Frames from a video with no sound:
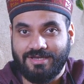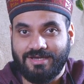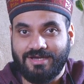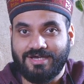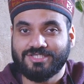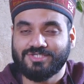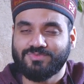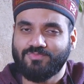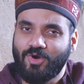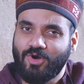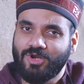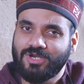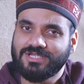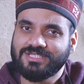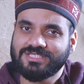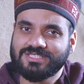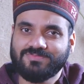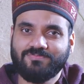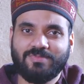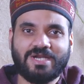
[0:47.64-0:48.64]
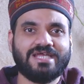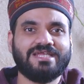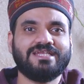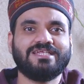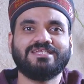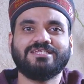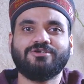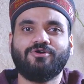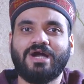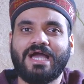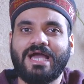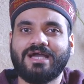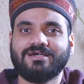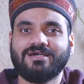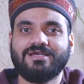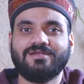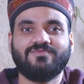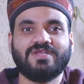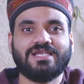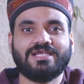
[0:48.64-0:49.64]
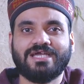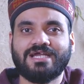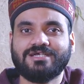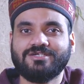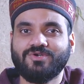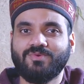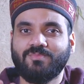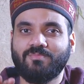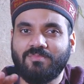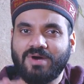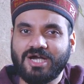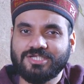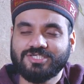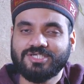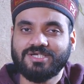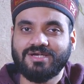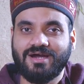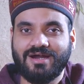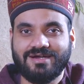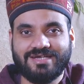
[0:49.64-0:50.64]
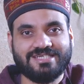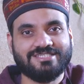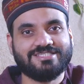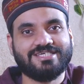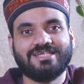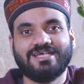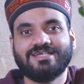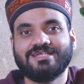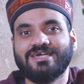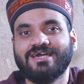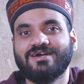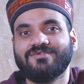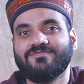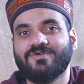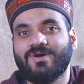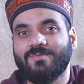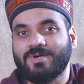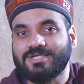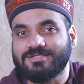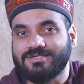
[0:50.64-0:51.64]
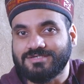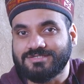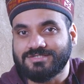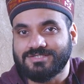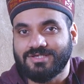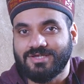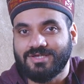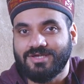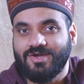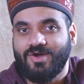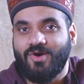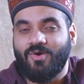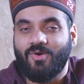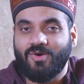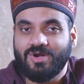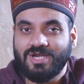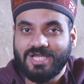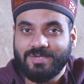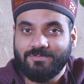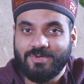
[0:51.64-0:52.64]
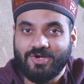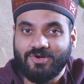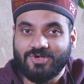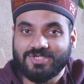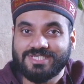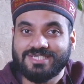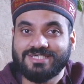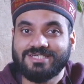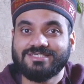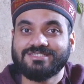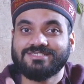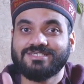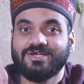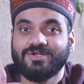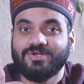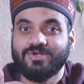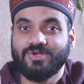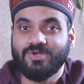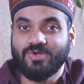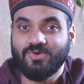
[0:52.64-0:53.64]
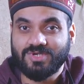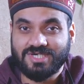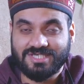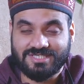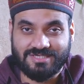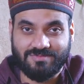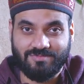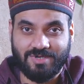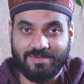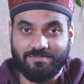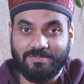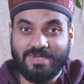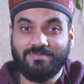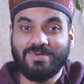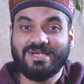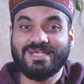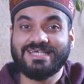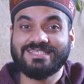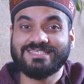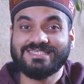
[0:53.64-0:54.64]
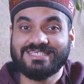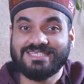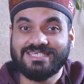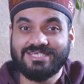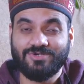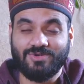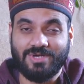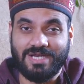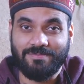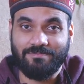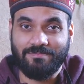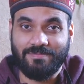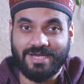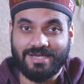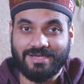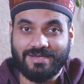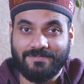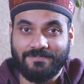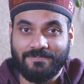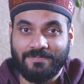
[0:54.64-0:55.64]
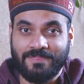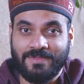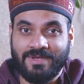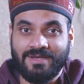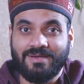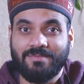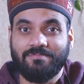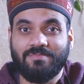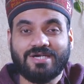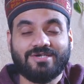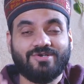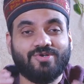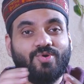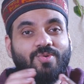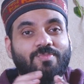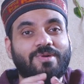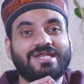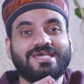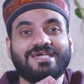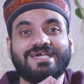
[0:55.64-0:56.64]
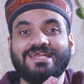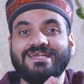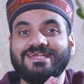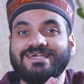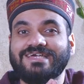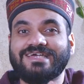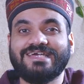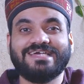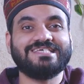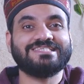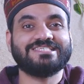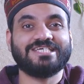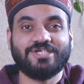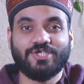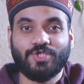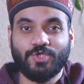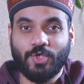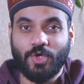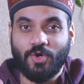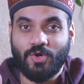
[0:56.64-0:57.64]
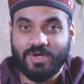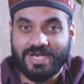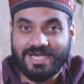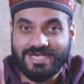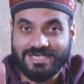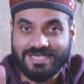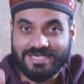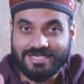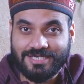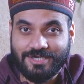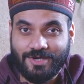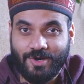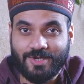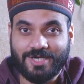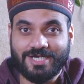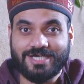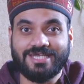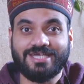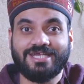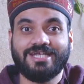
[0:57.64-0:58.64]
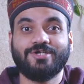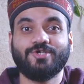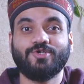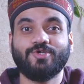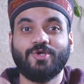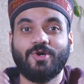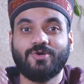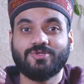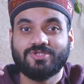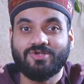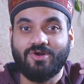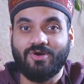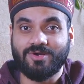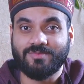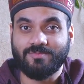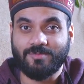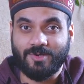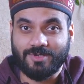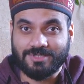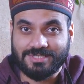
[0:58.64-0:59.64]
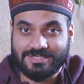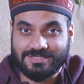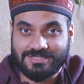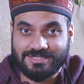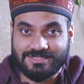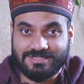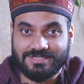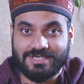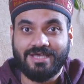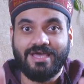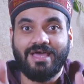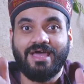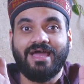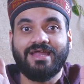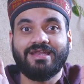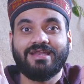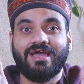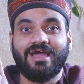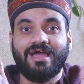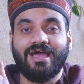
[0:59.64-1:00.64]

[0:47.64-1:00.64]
A small sprain in your ankle will get you much attention and care from others, only because it is noticeable. People can see you limping. But nobody can gaze into your interiority, into your thought processes, and